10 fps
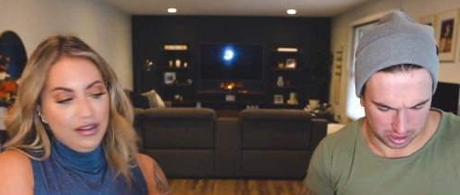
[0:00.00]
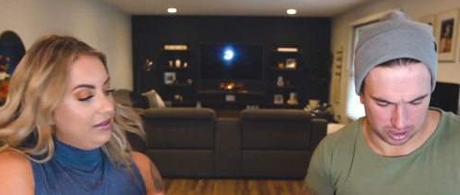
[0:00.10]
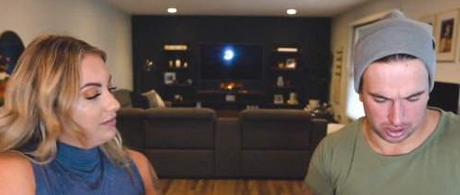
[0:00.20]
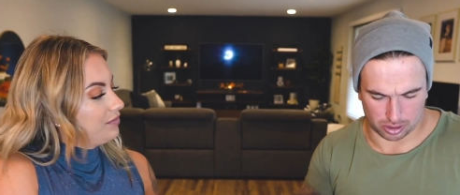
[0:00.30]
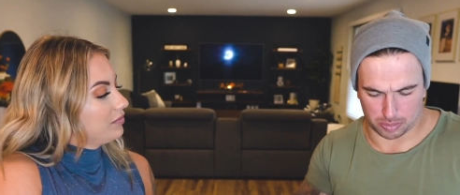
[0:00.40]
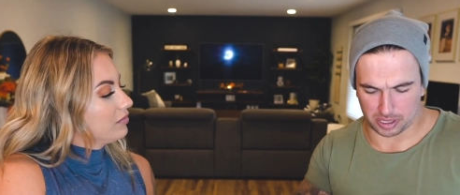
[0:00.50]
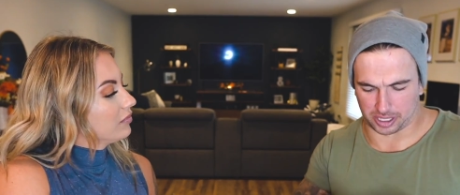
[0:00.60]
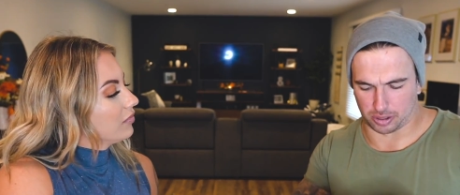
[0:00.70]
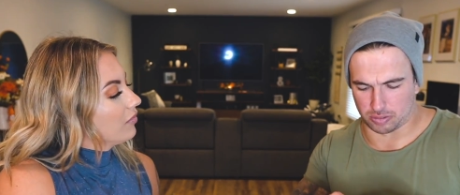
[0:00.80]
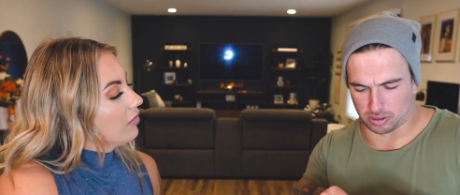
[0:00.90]
Speaker 1: You, you, don't open it like
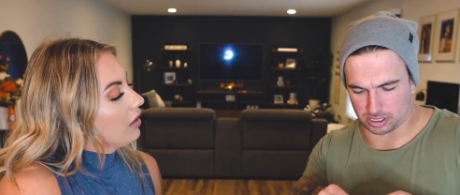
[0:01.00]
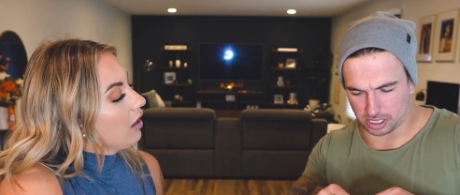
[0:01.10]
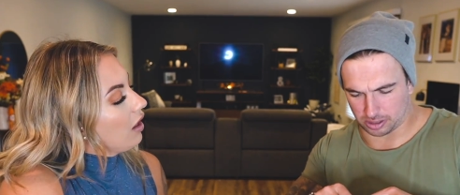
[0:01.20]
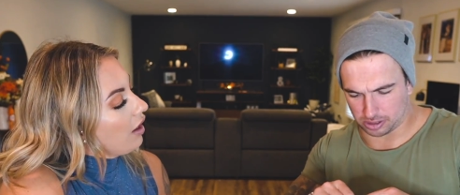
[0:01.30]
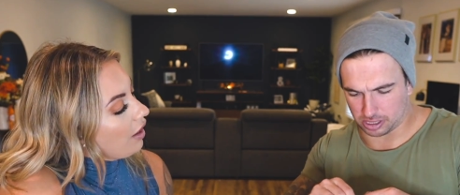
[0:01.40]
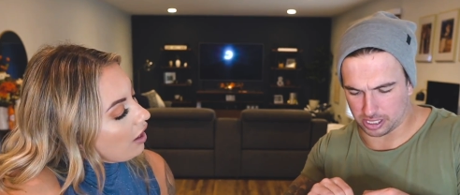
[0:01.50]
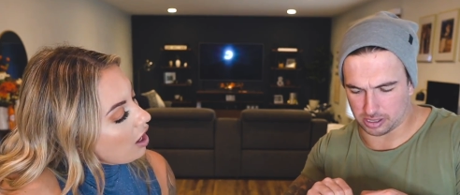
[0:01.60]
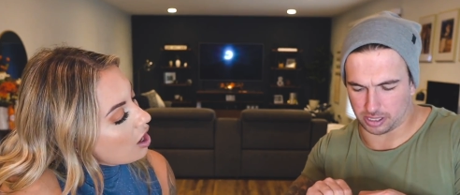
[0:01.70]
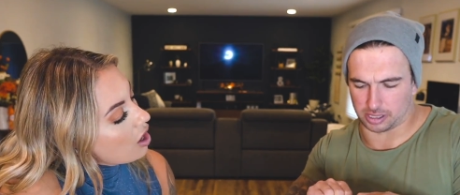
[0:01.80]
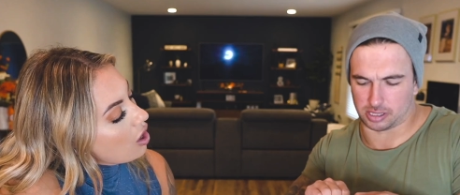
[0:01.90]
a normal one. It's got a little slip.
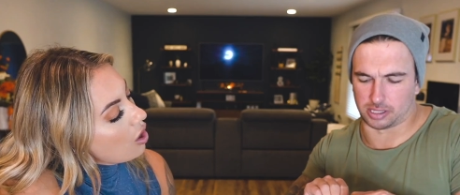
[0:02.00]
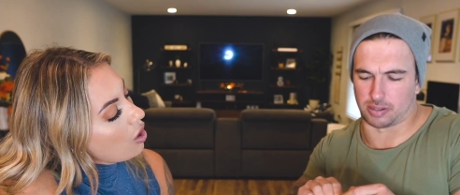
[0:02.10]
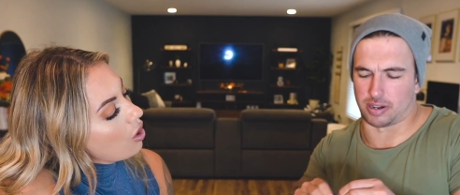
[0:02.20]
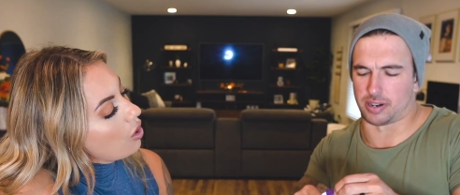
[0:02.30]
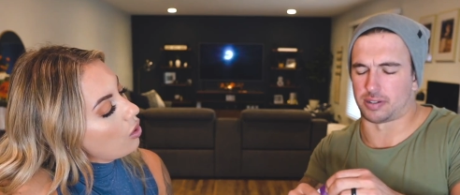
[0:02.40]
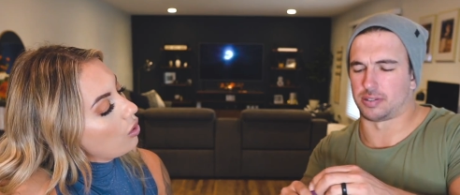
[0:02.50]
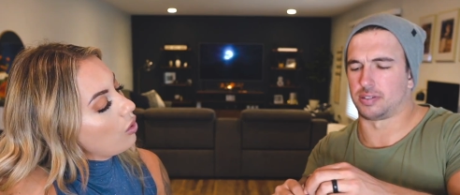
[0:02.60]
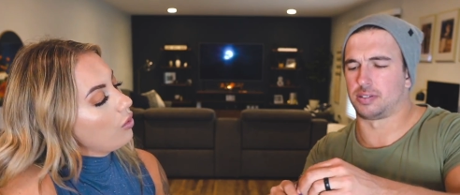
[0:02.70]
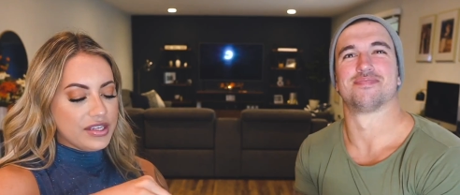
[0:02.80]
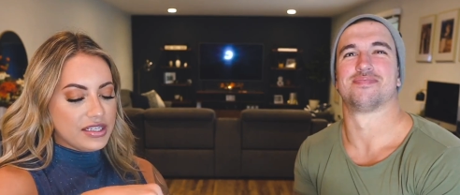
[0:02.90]

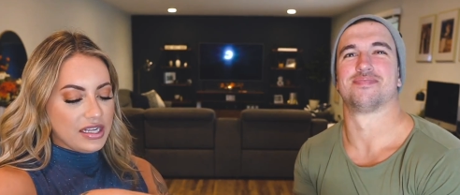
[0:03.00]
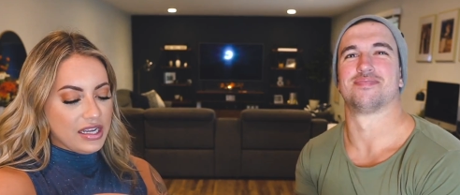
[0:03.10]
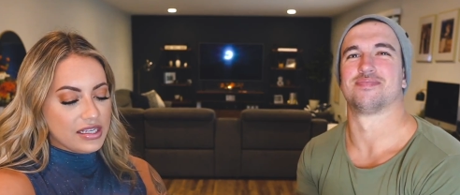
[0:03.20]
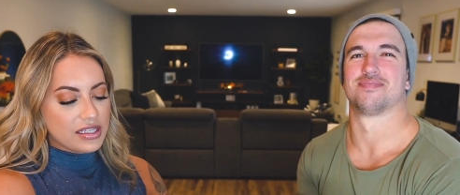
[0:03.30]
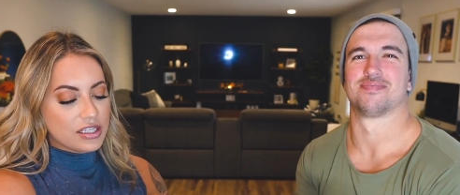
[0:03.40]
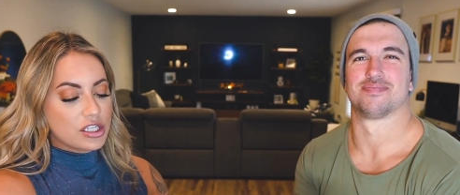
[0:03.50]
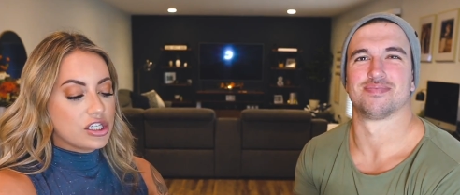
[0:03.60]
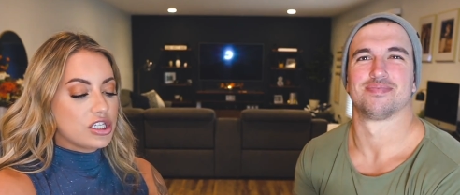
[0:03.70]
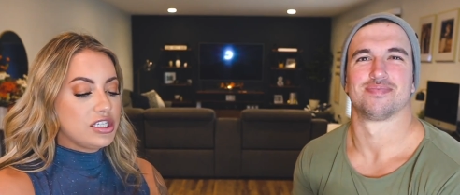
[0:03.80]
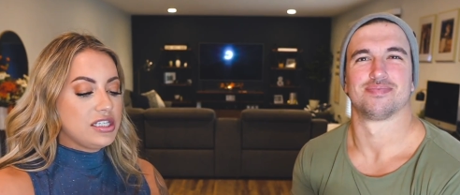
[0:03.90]
Speaker 2: Oh, slip this is the
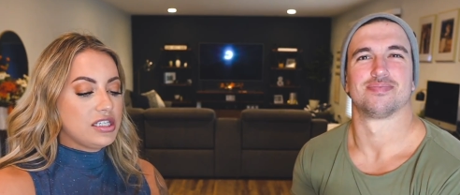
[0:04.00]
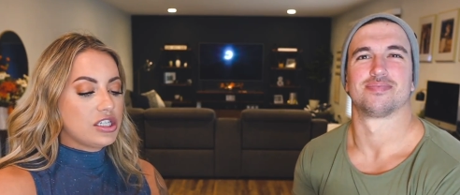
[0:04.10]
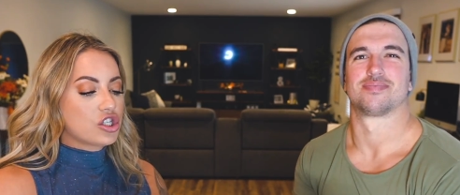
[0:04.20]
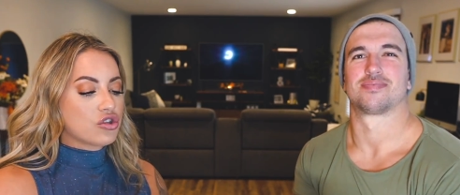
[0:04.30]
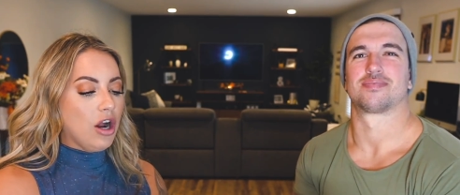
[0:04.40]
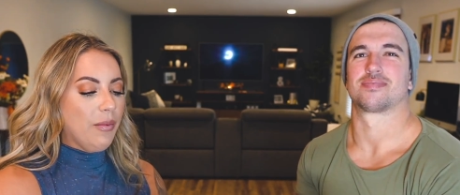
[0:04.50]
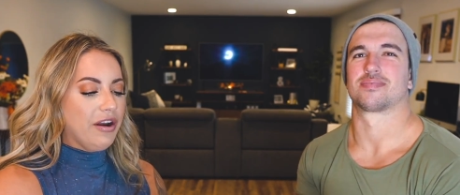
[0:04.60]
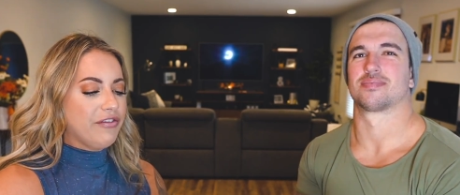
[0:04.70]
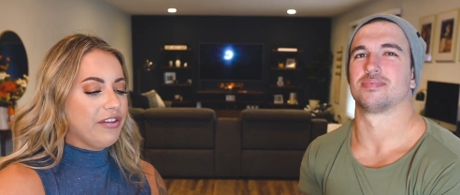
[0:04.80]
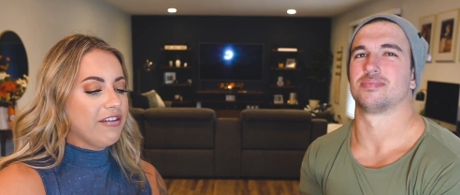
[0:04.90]
strawberry
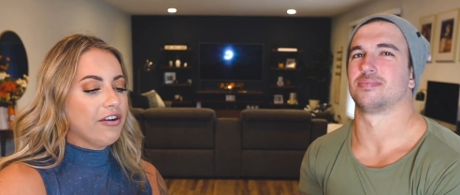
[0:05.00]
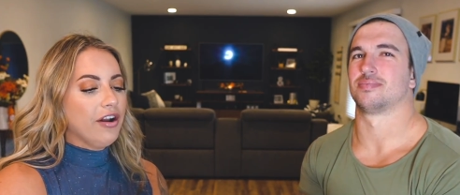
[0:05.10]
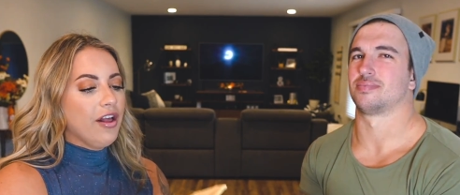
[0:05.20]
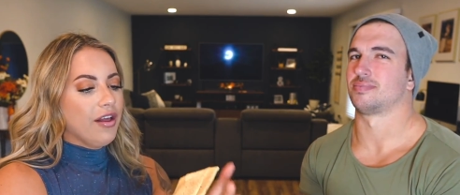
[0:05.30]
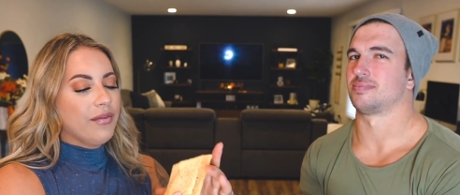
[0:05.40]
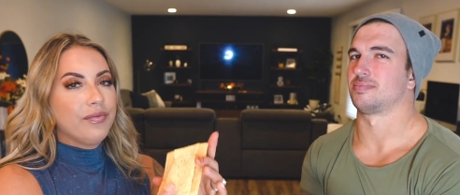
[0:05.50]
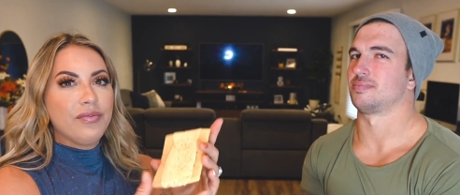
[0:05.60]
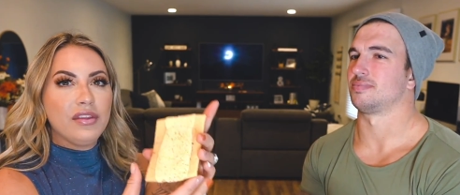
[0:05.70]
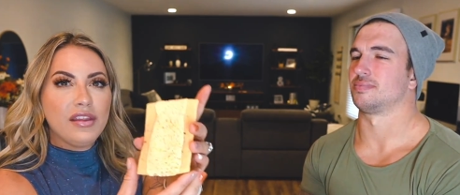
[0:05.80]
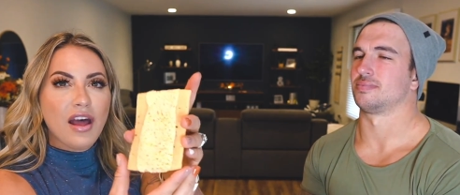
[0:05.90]
flavor.
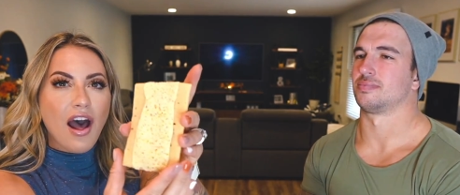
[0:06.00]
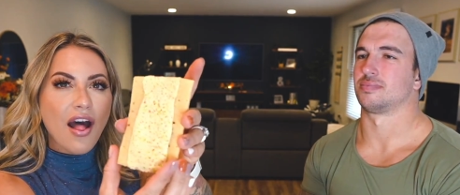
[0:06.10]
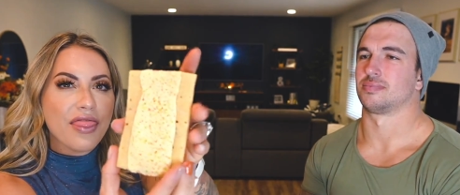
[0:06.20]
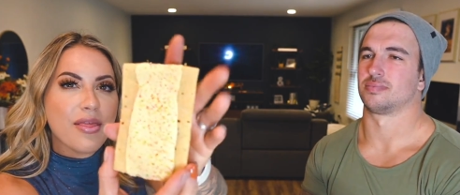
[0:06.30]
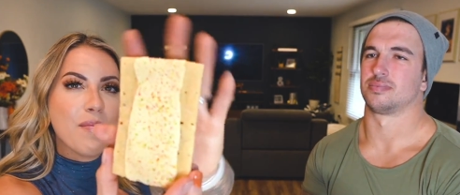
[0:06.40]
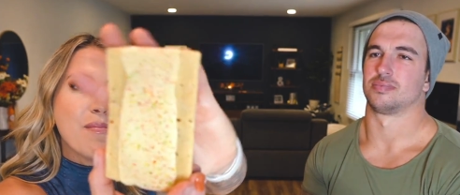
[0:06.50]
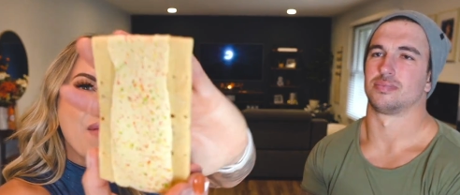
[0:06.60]
Not the